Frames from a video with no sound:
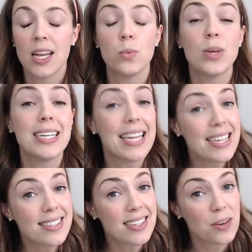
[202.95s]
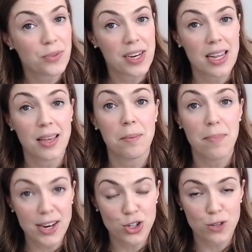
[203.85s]
And what an incident reading
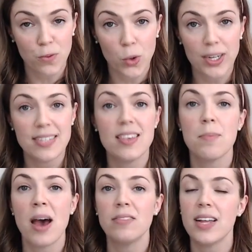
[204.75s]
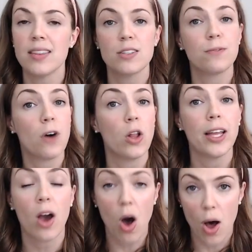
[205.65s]
measures for is the amount of light that's
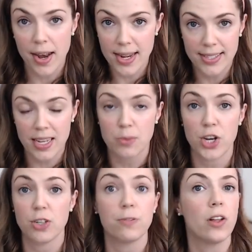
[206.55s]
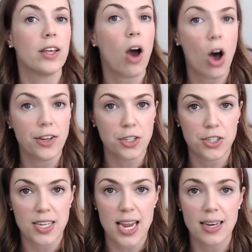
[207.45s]
falling on a subject or falling on your
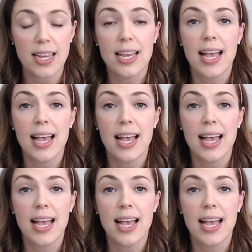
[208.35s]
scene.